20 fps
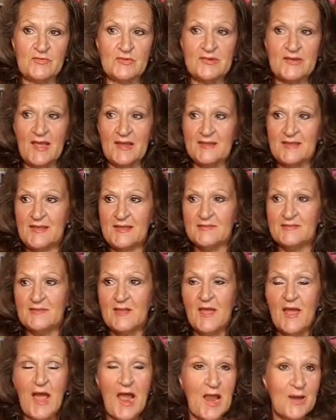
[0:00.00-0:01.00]
For decades,
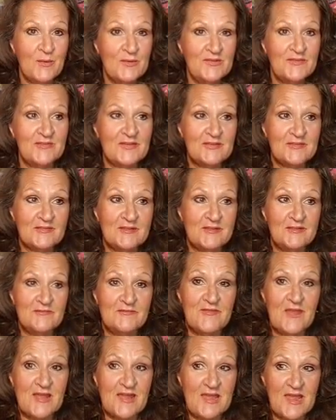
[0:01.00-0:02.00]
I resisted
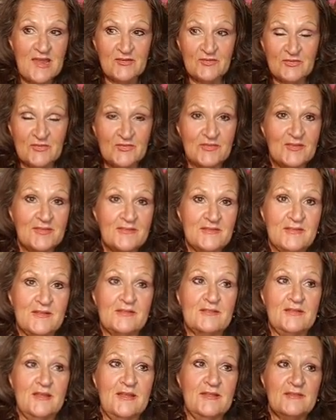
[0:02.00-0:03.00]
vacations and
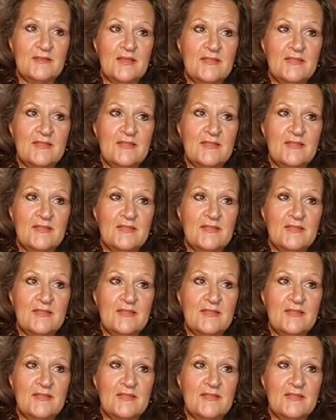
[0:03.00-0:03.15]
sick days.